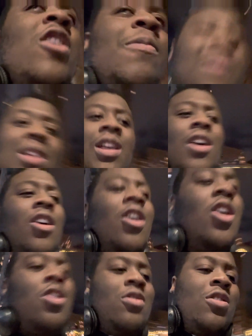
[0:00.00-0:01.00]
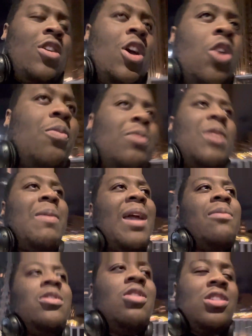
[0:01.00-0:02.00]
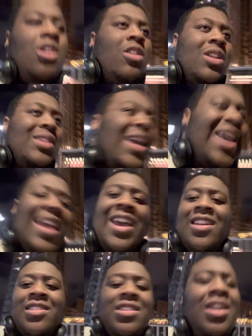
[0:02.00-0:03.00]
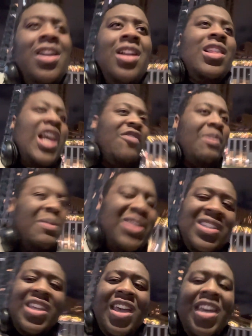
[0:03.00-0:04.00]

up and you're like, oh, we might be able to do this holiday and life might be sick.